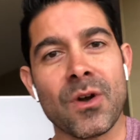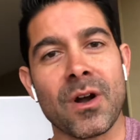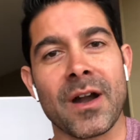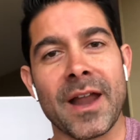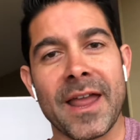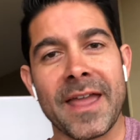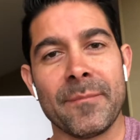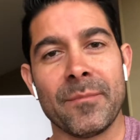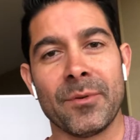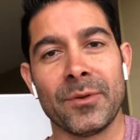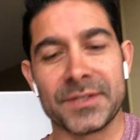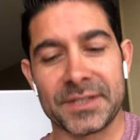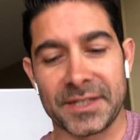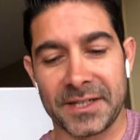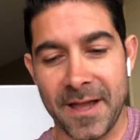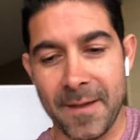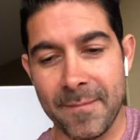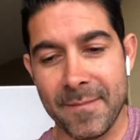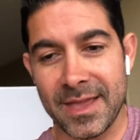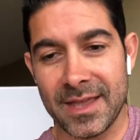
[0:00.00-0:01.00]
are able to
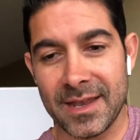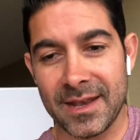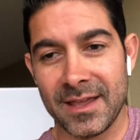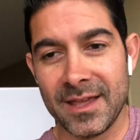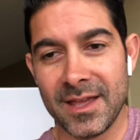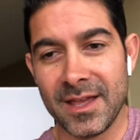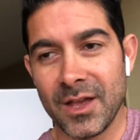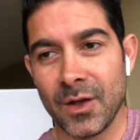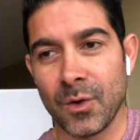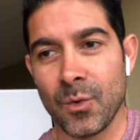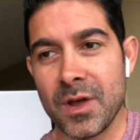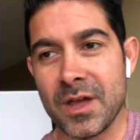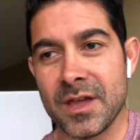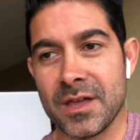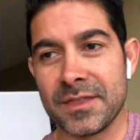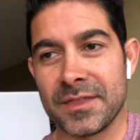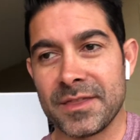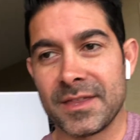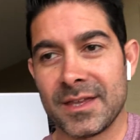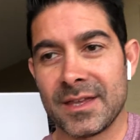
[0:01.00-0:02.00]
come in
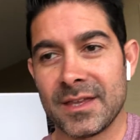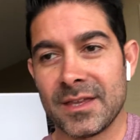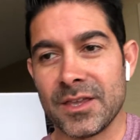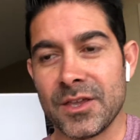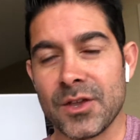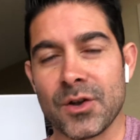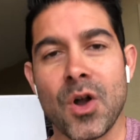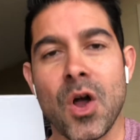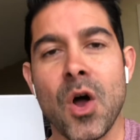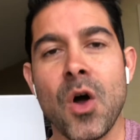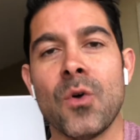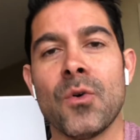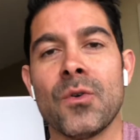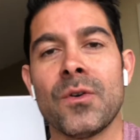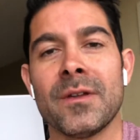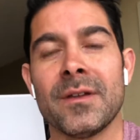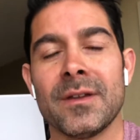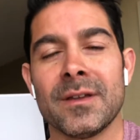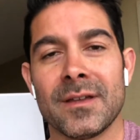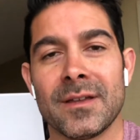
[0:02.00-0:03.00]
with your
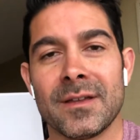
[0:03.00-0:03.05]
own